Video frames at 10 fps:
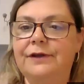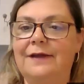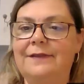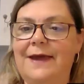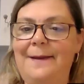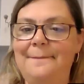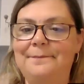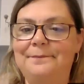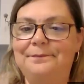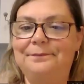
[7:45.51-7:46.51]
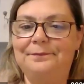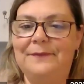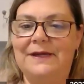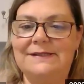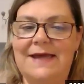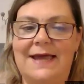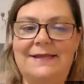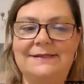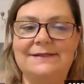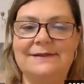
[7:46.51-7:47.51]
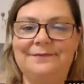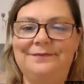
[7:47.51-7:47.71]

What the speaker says: Got that? Makes sense?